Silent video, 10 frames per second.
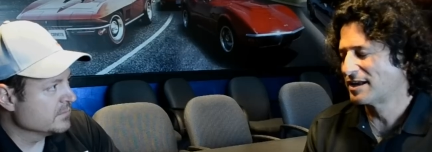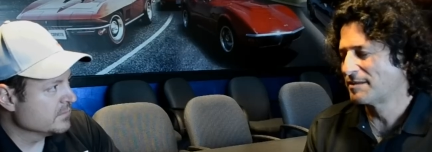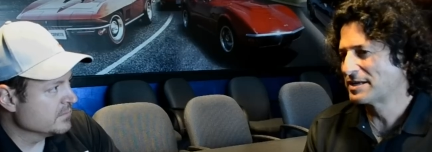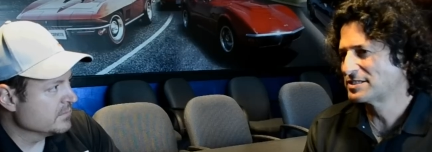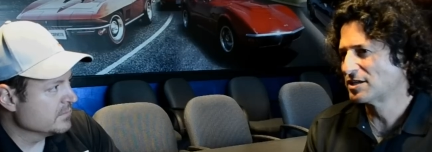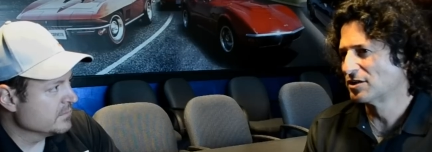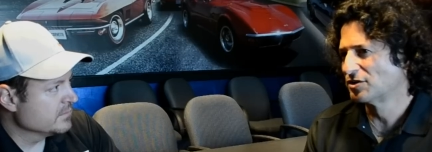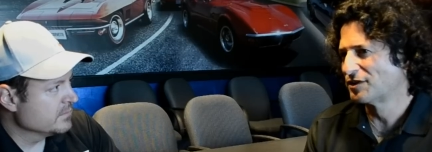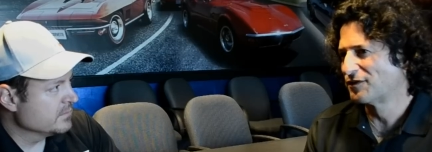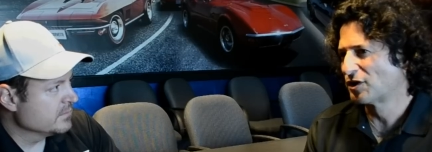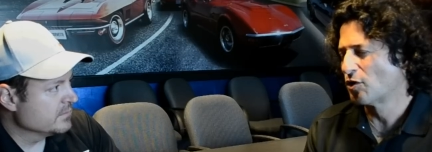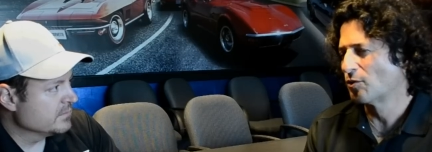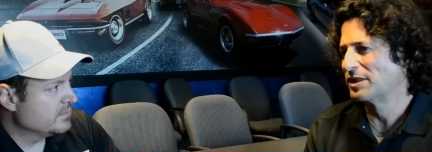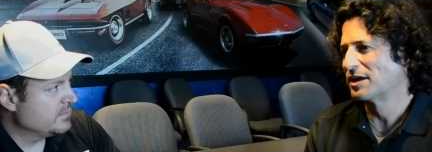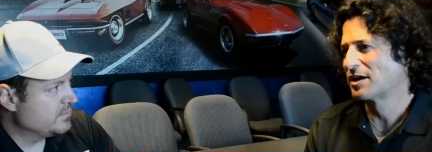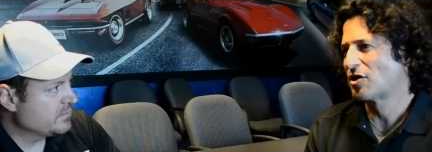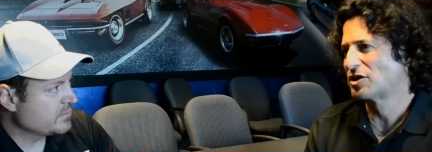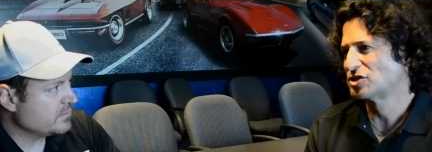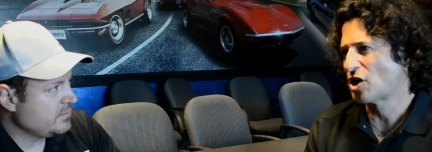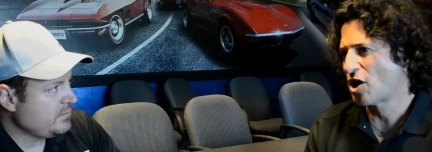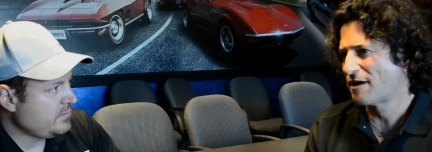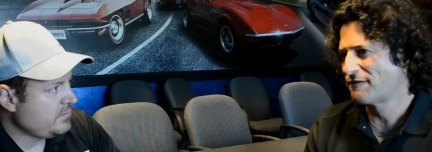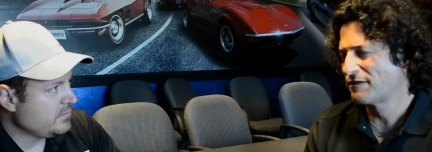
Speaker 1: It makes it a little difficult when the car is off.